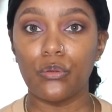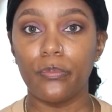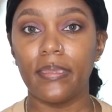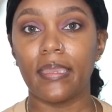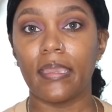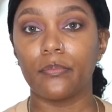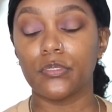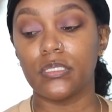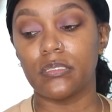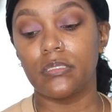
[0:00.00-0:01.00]
being able
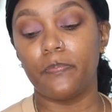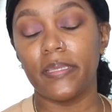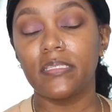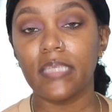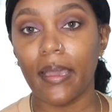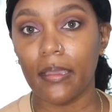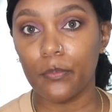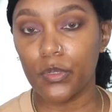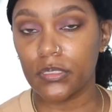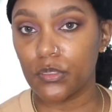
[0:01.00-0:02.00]
to spend time
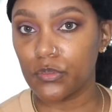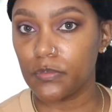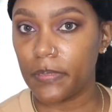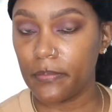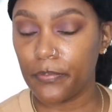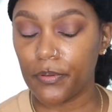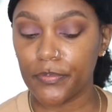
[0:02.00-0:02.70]
with those people,